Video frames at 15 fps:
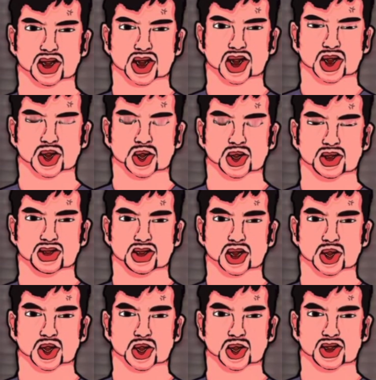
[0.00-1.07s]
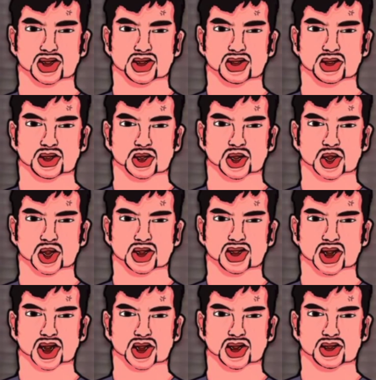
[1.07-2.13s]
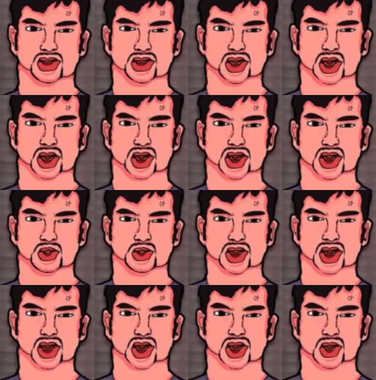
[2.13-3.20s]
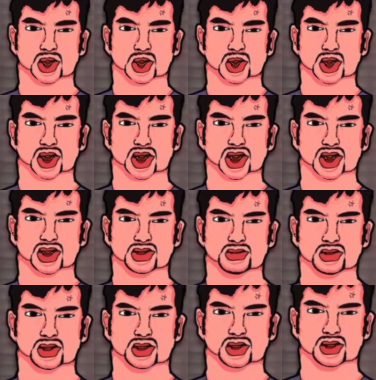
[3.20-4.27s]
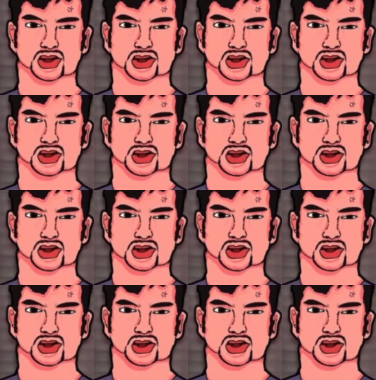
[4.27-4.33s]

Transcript: And those three friends, college students, however you want to say them,